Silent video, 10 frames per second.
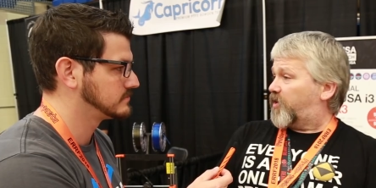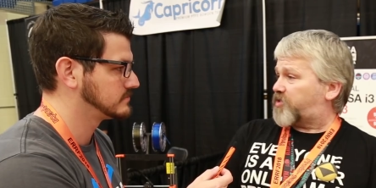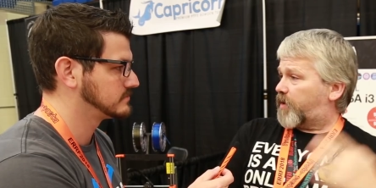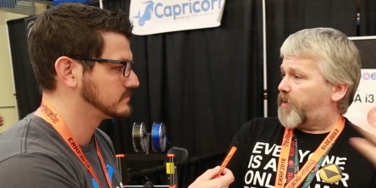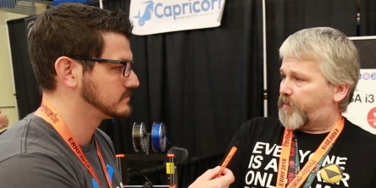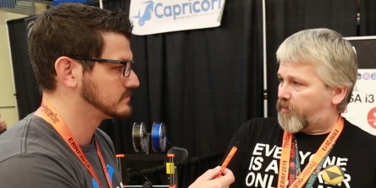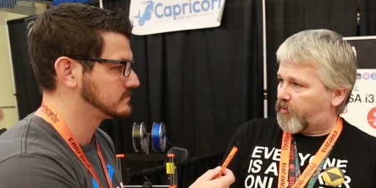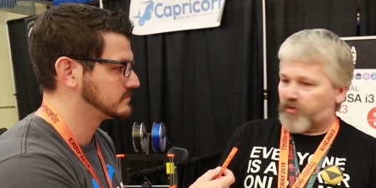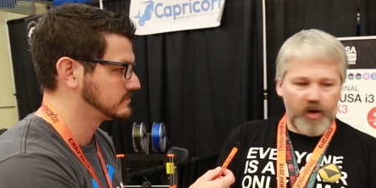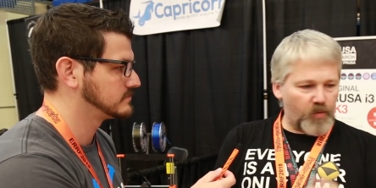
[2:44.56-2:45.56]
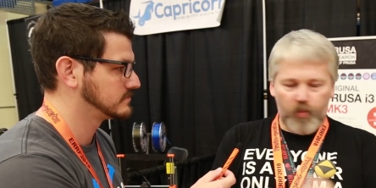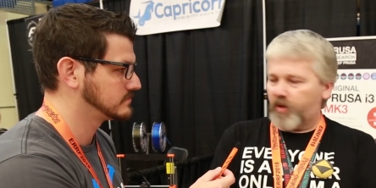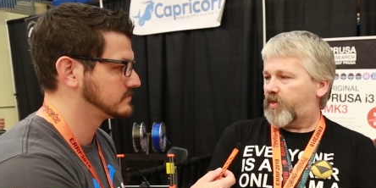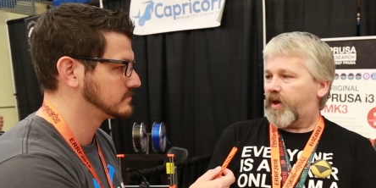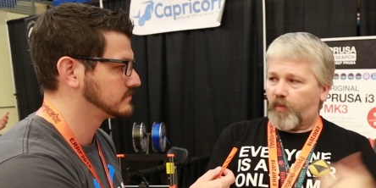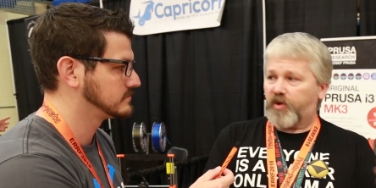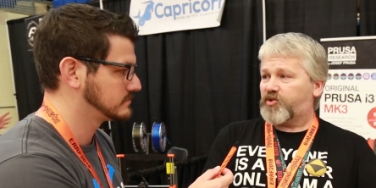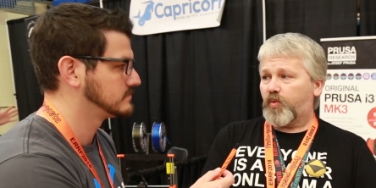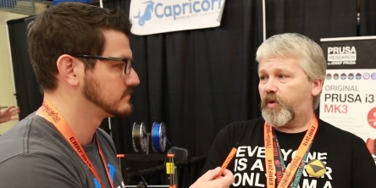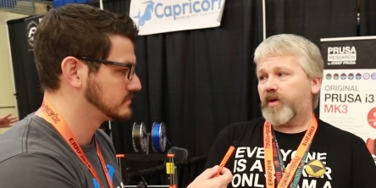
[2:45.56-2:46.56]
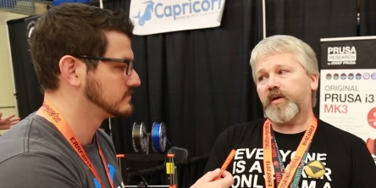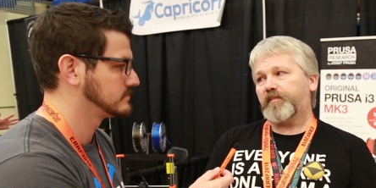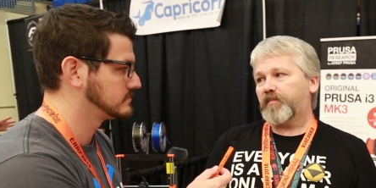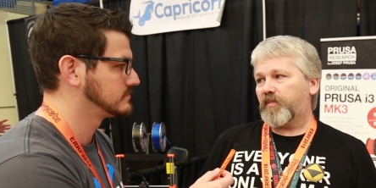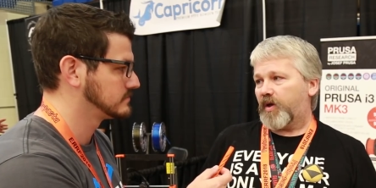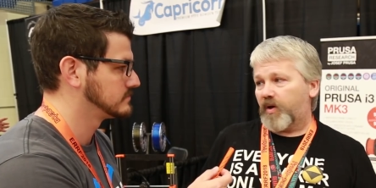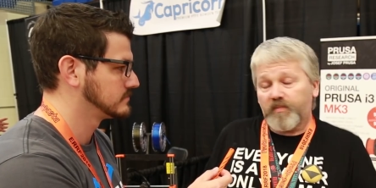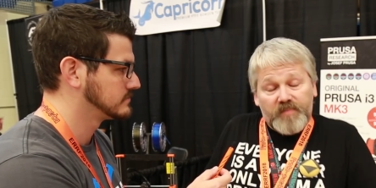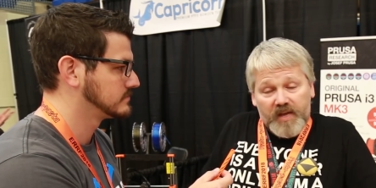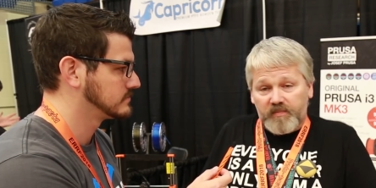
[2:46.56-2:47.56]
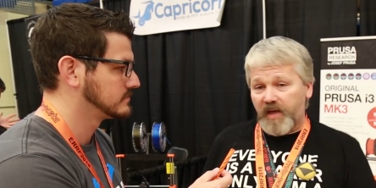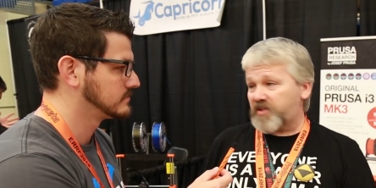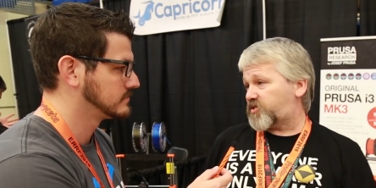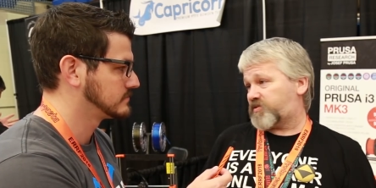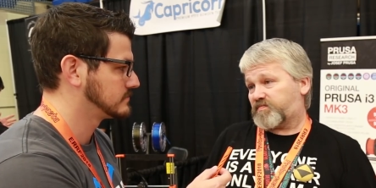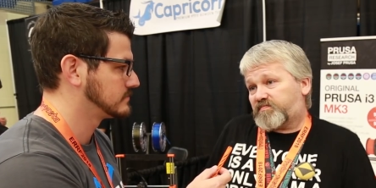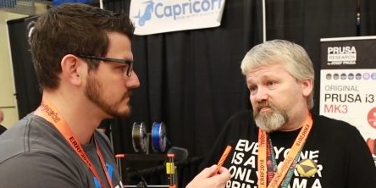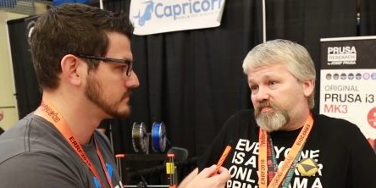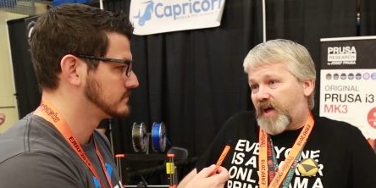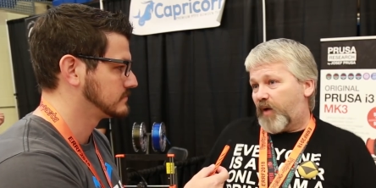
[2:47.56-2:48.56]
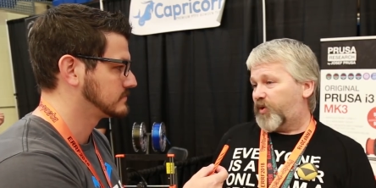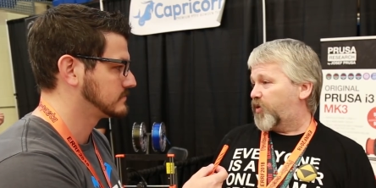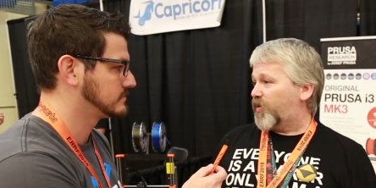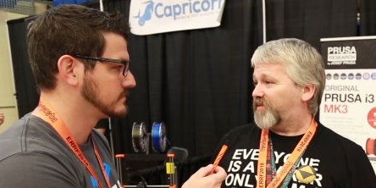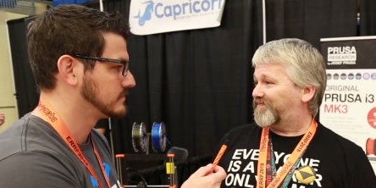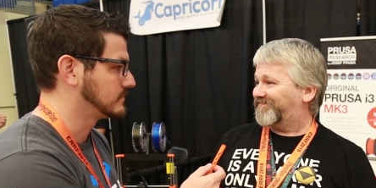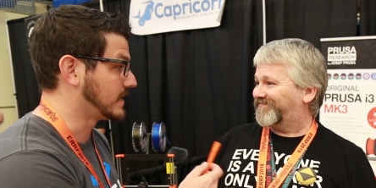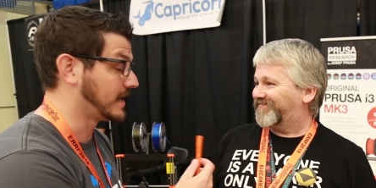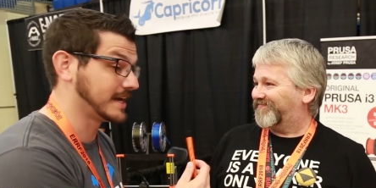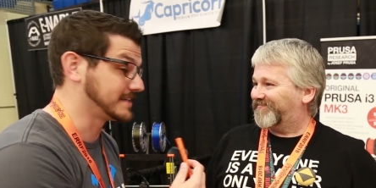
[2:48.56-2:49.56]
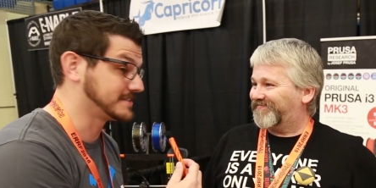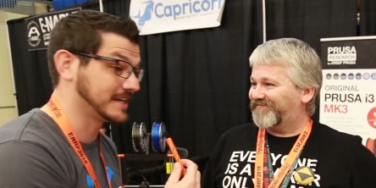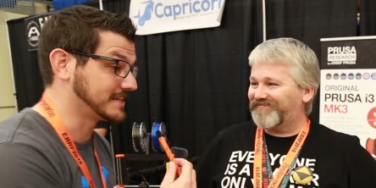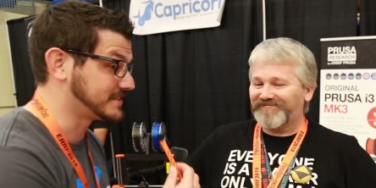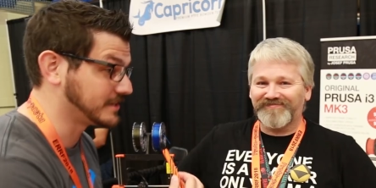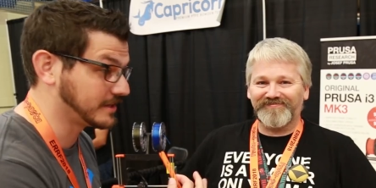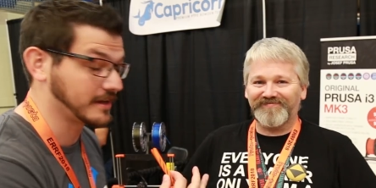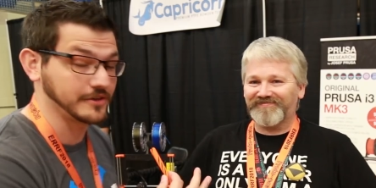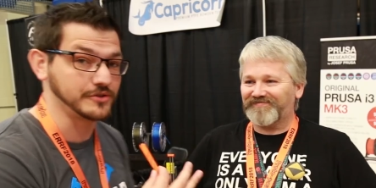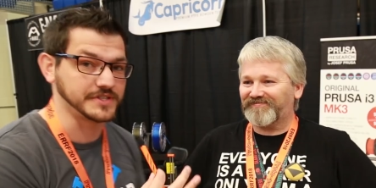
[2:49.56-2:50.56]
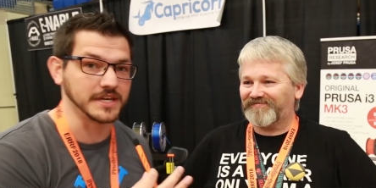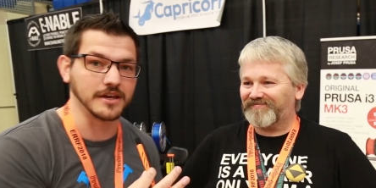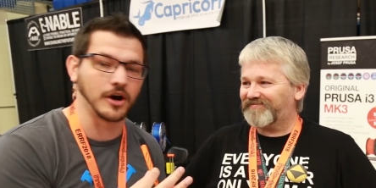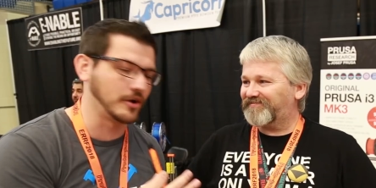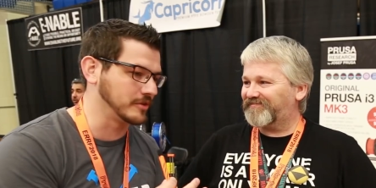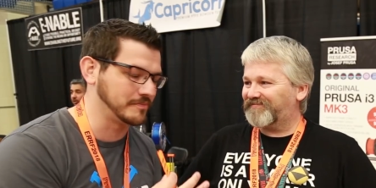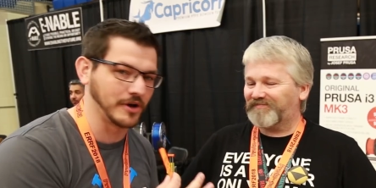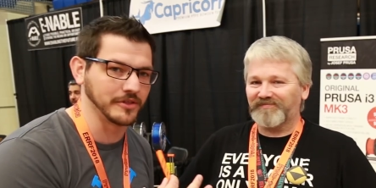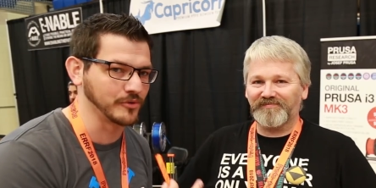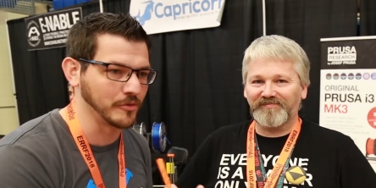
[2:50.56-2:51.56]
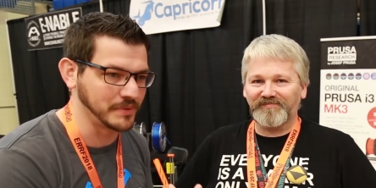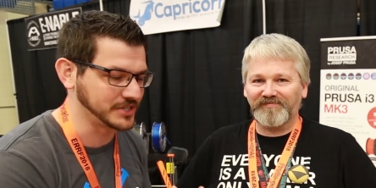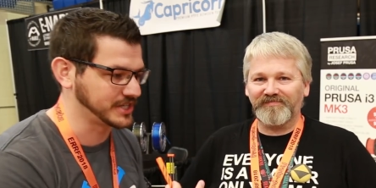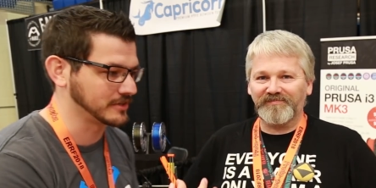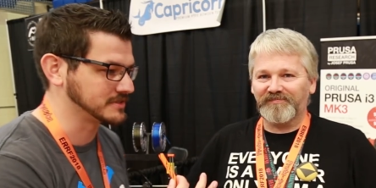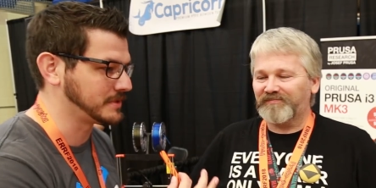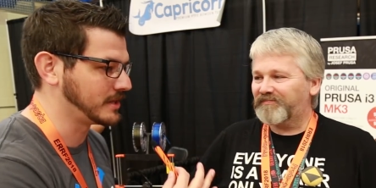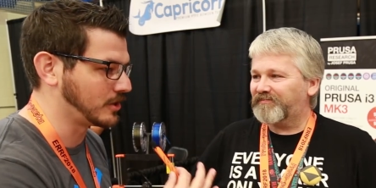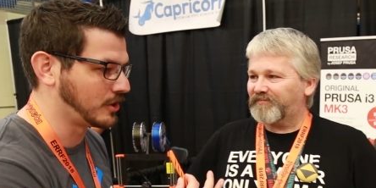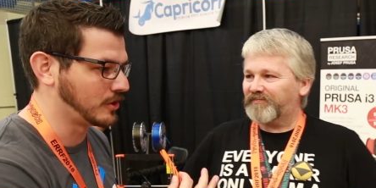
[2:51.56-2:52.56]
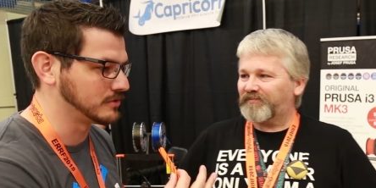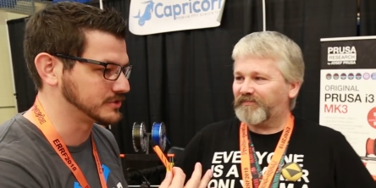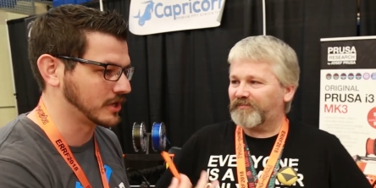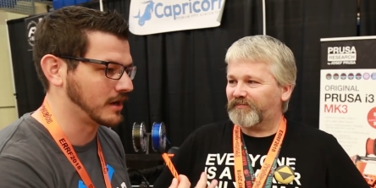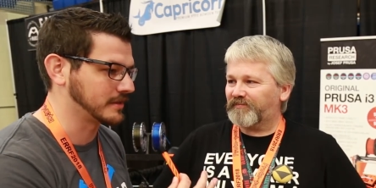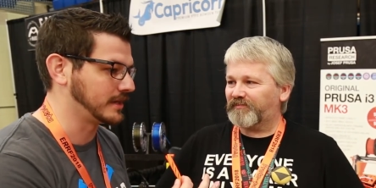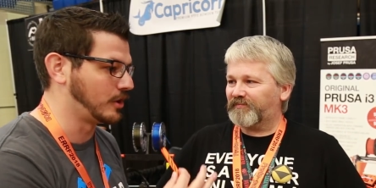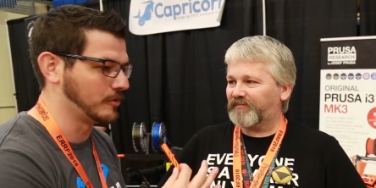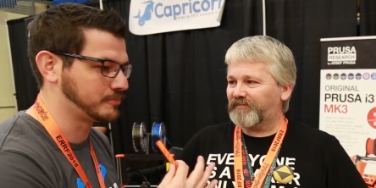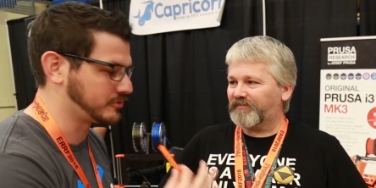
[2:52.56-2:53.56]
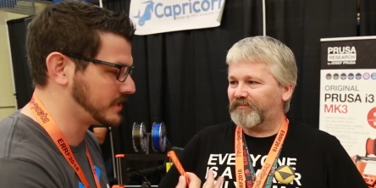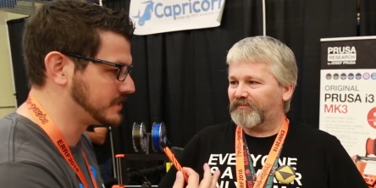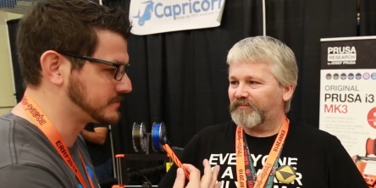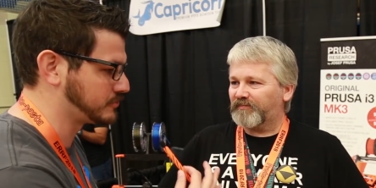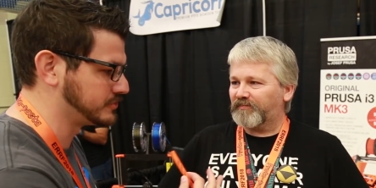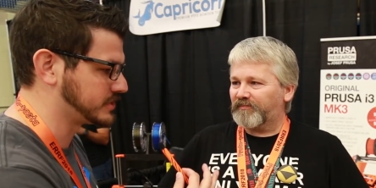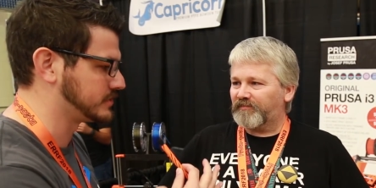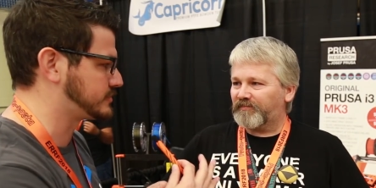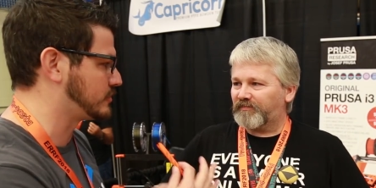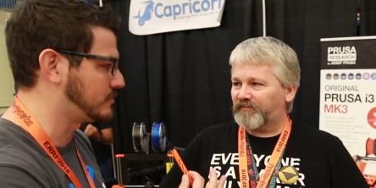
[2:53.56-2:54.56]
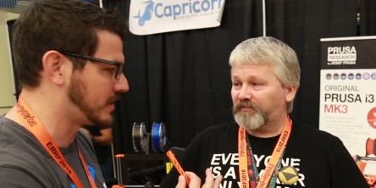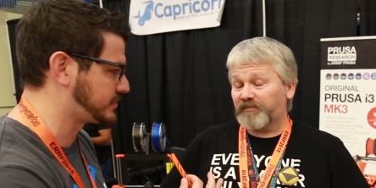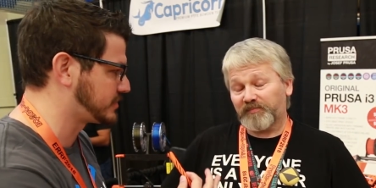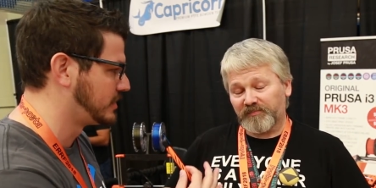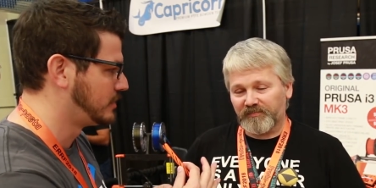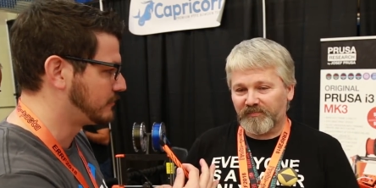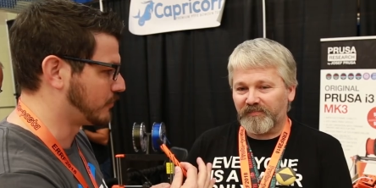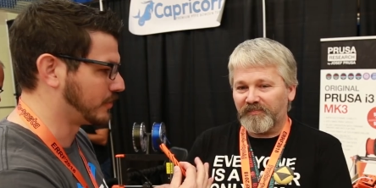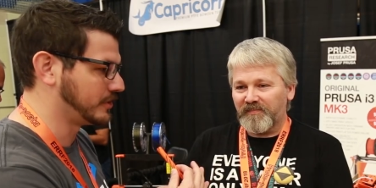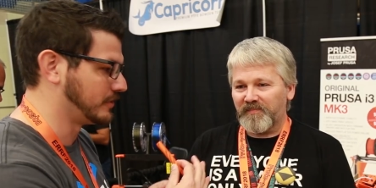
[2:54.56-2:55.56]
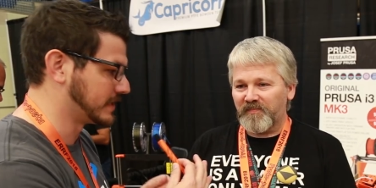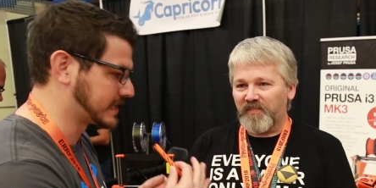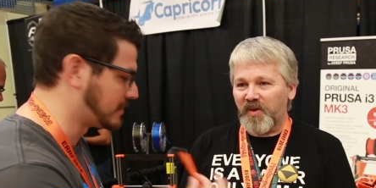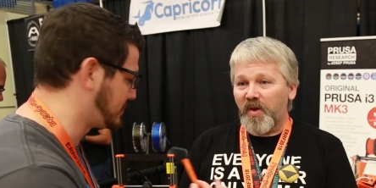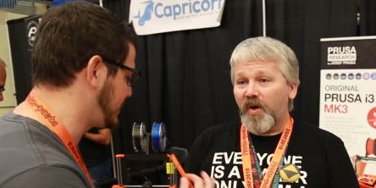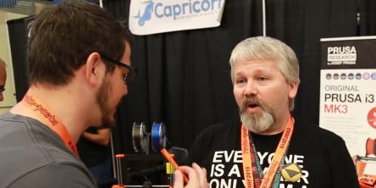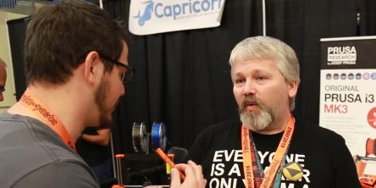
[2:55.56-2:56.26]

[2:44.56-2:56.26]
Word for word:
Speaker 1: else can be improved on, we're there. We're doing it. You know, and that's how we do it. Yeah, I said, I said
Speaker 2: uh, you see all the all the real big channels. I mean, they all talk, they all praise Prusa so much for you know the company